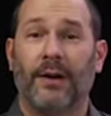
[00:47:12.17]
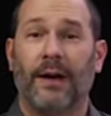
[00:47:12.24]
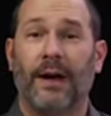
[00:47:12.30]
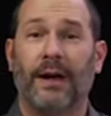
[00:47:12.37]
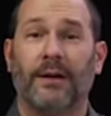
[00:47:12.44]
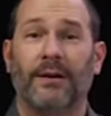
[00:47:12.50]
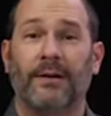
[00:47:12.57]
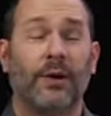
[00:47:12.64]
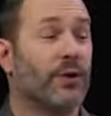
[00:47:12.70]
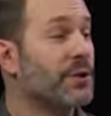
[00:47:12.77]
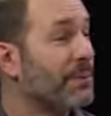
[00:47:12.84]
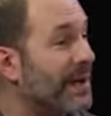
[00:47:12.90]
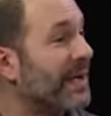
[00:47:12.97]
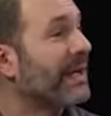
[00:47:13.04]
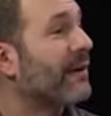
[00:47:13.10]
And
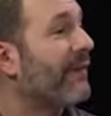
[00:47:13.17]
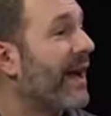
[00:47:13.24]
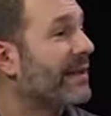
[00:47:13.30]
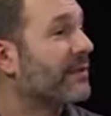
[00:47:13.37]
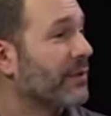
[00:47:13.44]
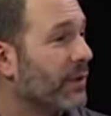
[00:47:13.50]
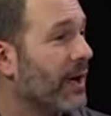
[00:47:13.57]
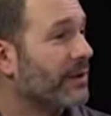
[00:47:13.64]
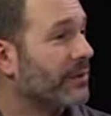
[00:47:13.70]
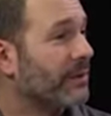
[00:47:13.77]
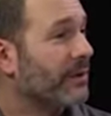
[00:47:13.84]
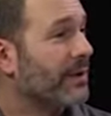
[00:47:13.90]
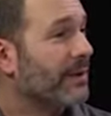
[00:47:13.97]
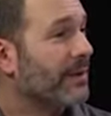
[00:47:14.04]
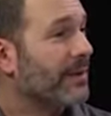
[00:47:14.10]
speaking of Active
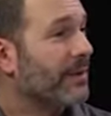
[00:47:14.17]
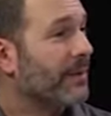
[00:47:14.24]
Directory,